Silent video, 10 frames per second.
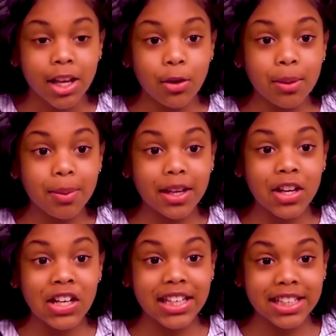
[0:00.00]
Can we
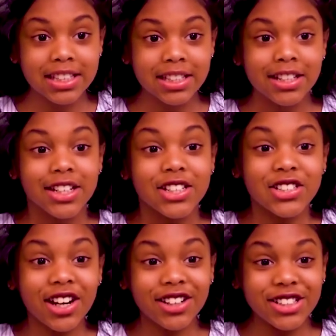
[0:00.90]
bake cookies?
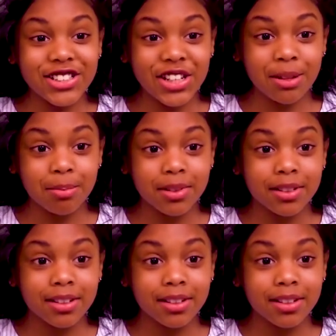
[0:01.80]
Chocolate chip?